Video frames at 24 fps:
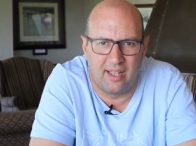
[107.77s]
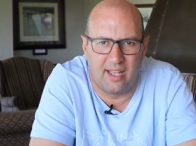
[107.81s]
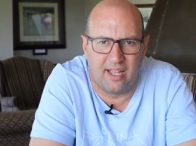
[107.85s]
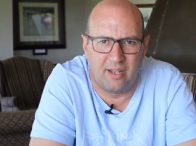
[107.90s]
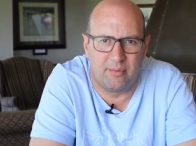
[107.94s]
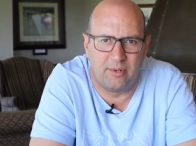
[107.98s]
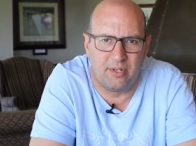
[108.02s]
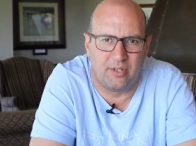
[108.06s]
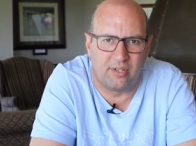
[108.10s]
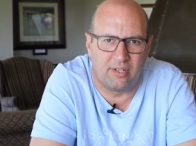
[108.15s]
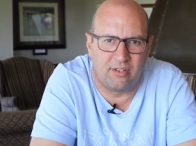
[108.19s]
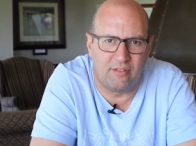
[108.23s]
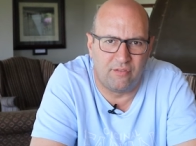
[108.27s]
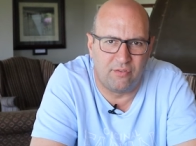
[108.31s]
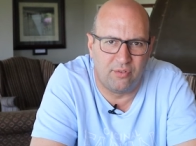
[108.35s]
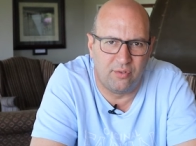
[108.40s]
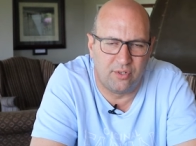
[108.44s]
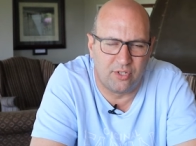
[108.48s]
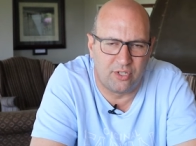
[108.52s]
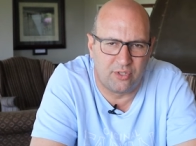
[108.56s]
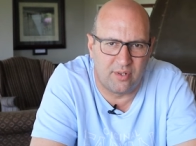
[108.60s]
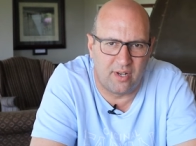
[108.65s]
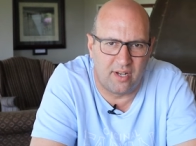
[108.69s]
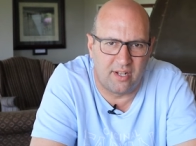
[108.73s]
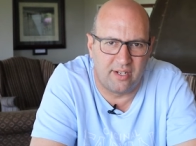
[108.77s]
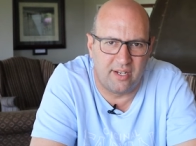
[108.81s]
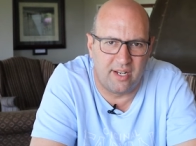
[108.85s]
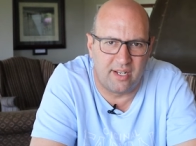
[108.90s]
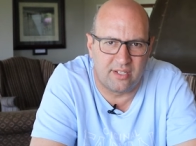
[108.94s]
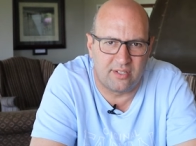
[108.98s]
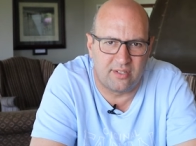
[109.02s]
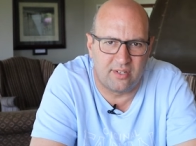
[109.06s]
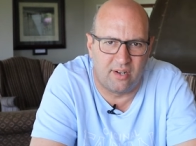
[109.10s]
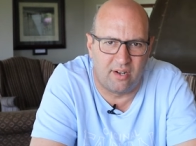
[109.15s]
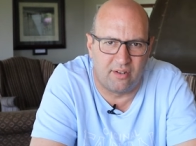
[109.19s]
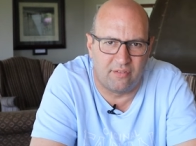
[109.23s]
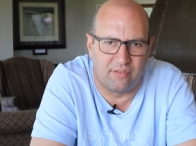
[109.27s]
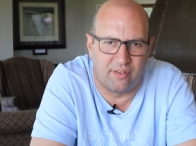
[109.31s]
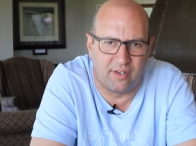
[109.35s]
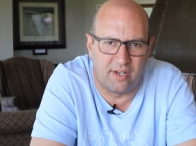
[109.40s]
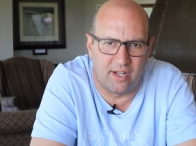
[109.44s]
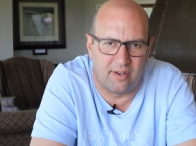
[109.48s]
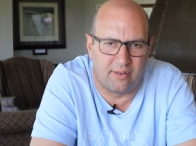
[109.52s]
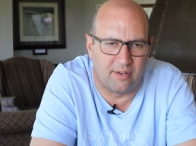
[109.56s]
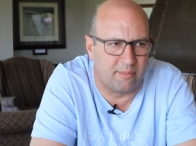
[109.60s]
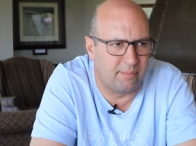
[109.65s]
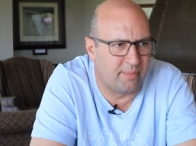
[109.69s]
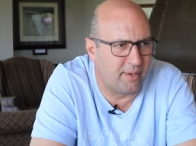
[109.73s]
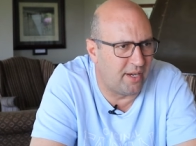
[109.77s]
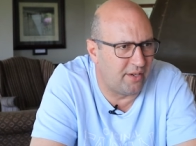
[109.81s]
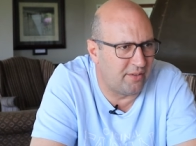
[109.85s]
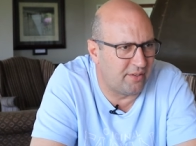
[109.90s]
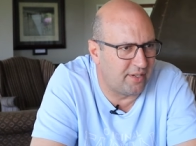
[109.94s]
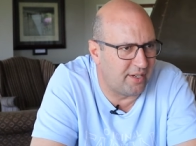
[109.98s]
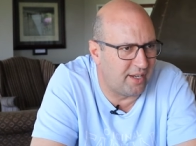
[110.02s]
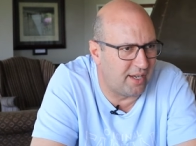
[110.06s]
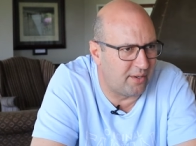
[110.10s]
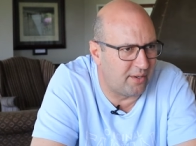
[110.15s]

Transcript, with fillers: And we're looking forward to our next half an hour. Byron,